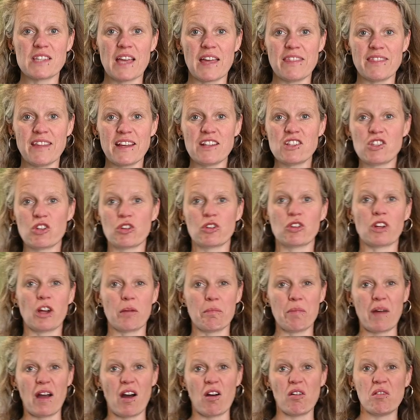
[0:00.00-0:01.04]
and they took
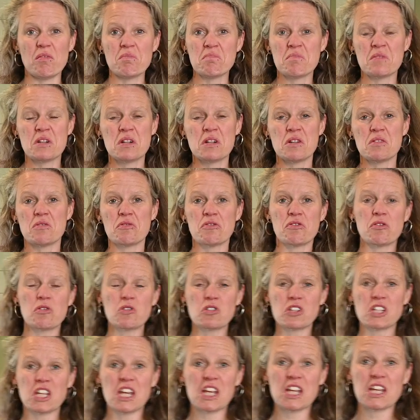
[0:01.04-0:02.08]
about
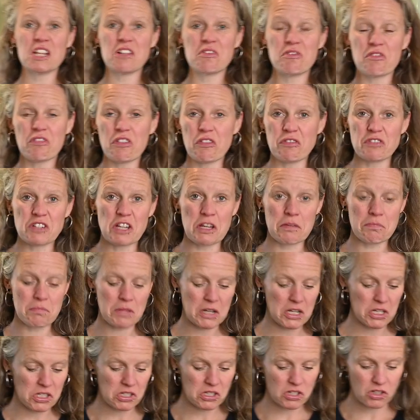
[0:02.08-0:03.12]
14-15
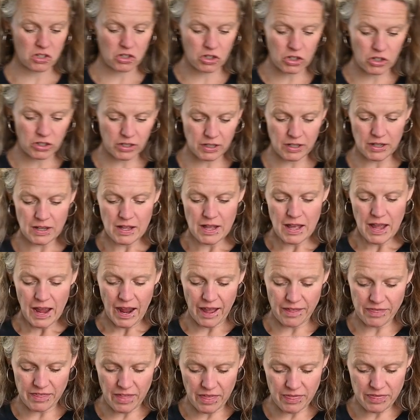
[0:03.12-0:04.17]
minutes to cook,
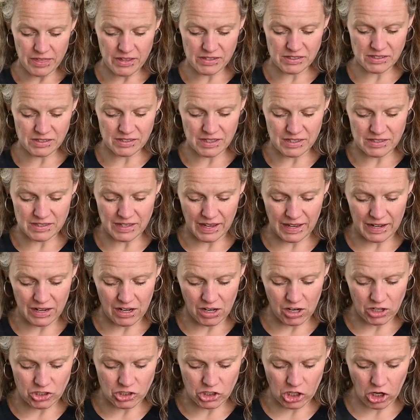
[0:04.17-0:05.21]
and then this is our
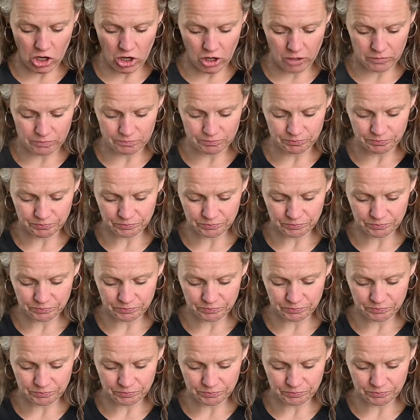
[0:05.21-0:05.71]
large heart.